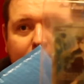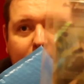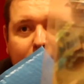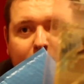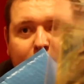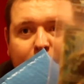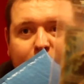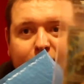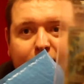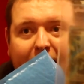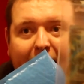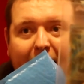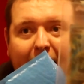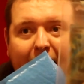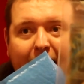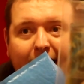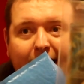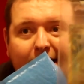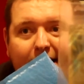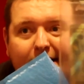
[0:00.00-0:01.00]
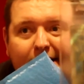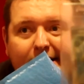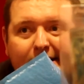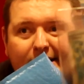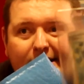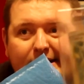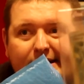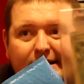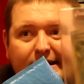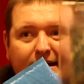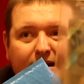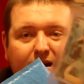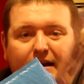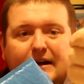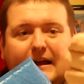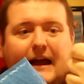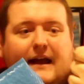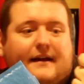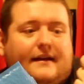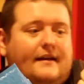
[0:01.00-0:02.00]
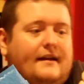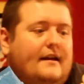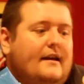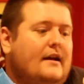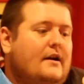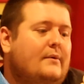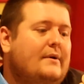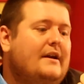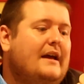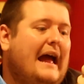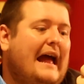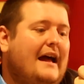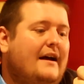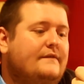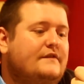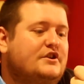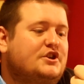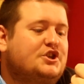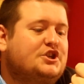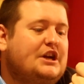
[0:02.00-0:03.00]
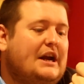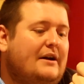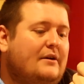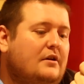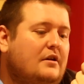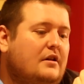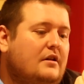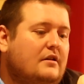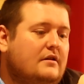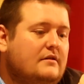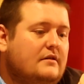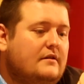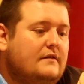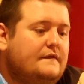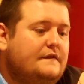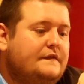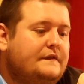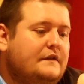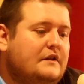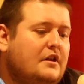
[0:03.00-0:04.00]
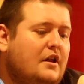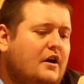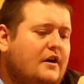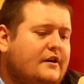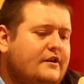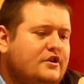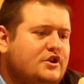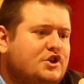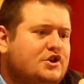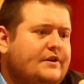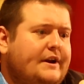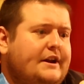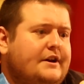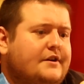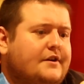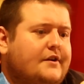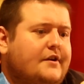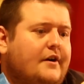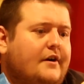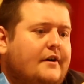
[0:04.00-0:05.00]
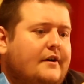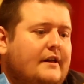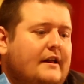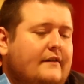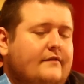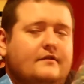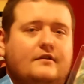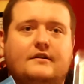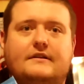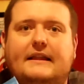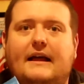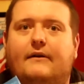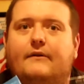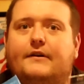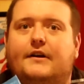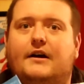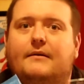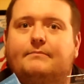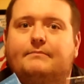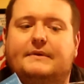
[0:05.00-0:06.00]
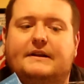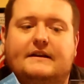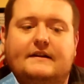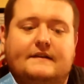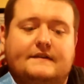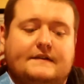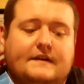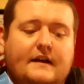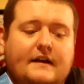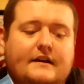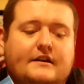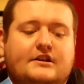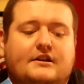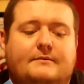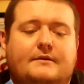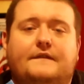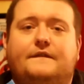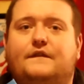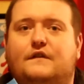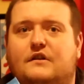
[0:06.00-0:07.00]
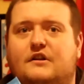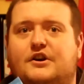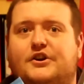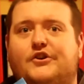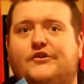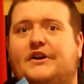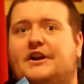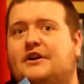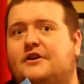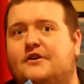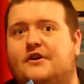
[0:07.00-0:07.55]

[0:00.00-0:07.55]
Looks okay. Okay. We have Cheryl full art trainer card. I'll have to look that one up because some of the full art trainer